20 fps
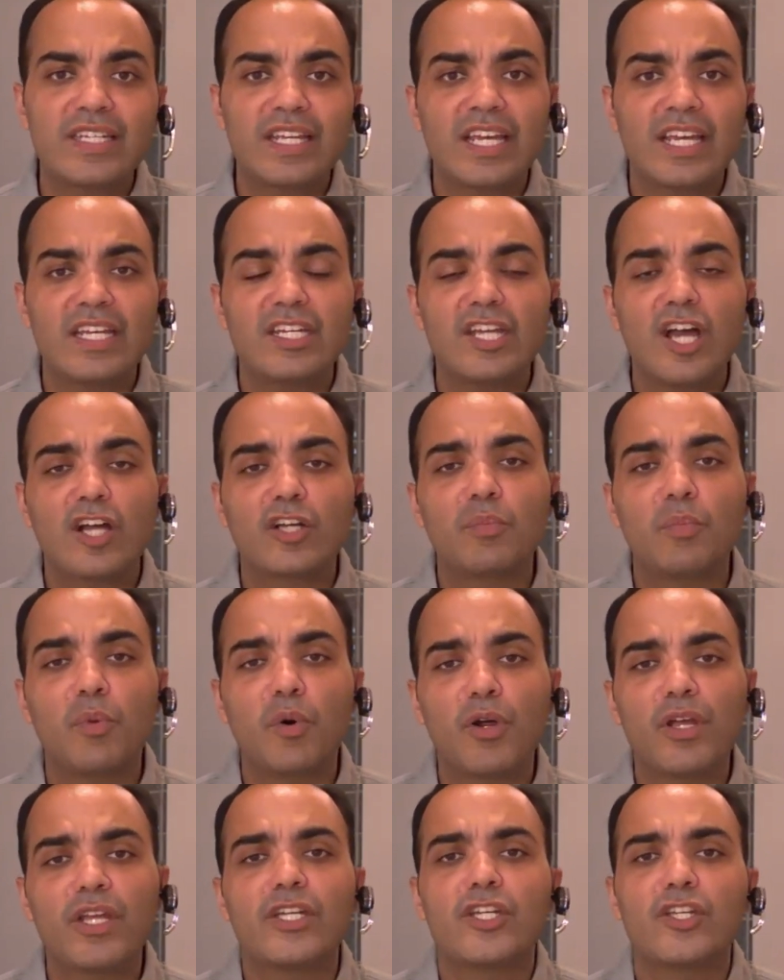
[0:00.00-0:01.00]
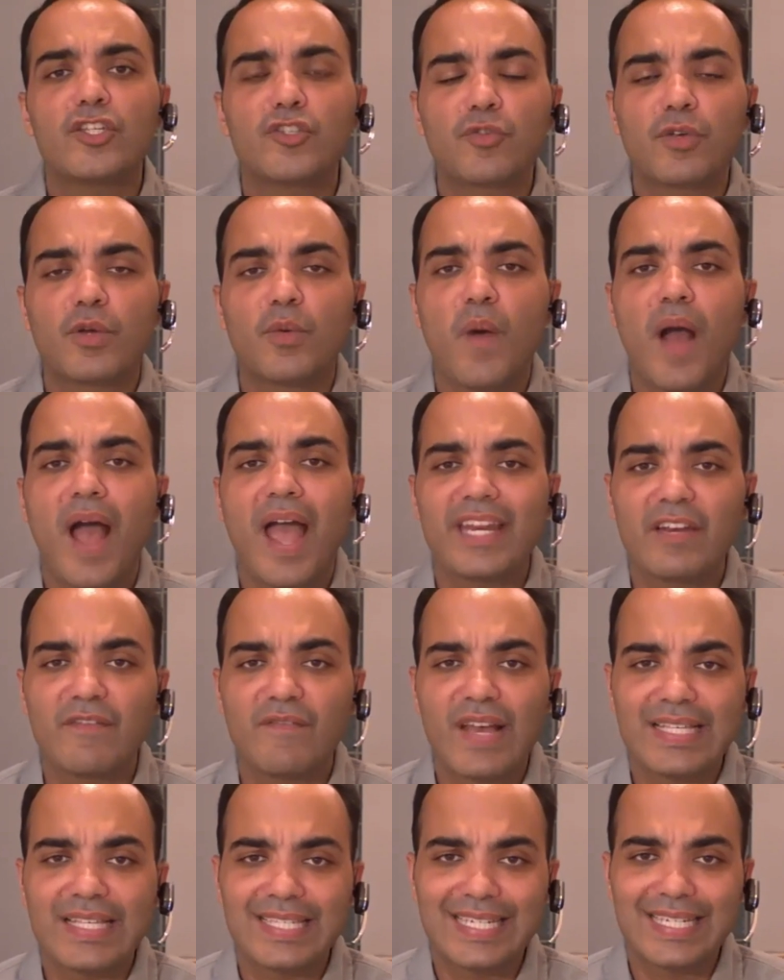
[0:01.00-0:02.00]
to conduct more industry-wide
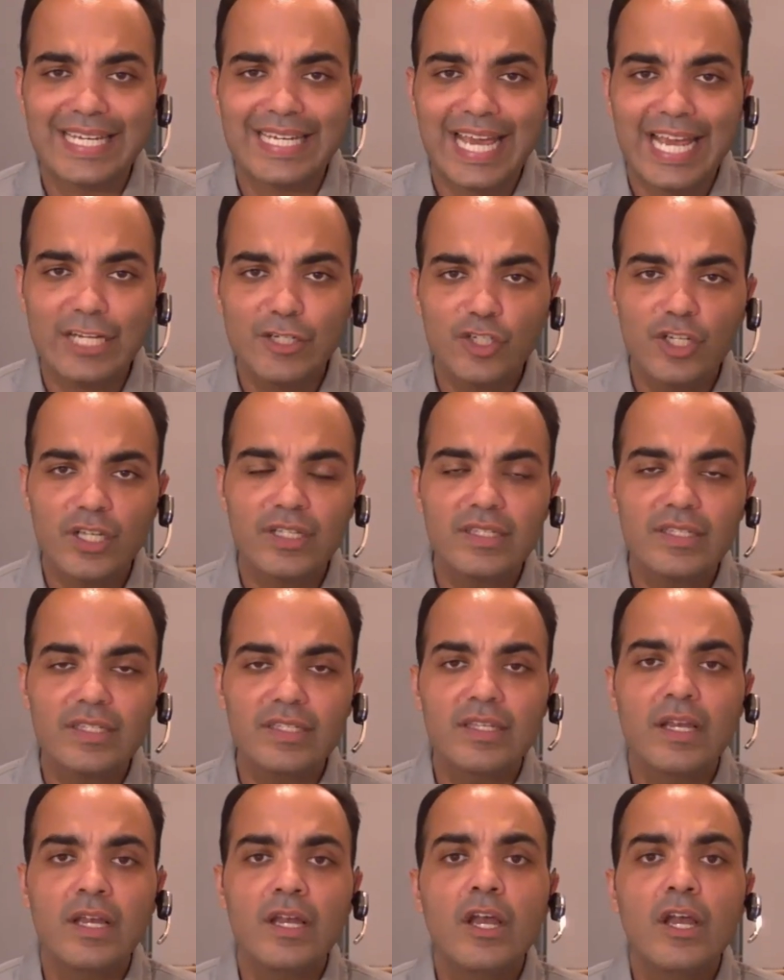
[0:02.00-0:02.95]
investigations.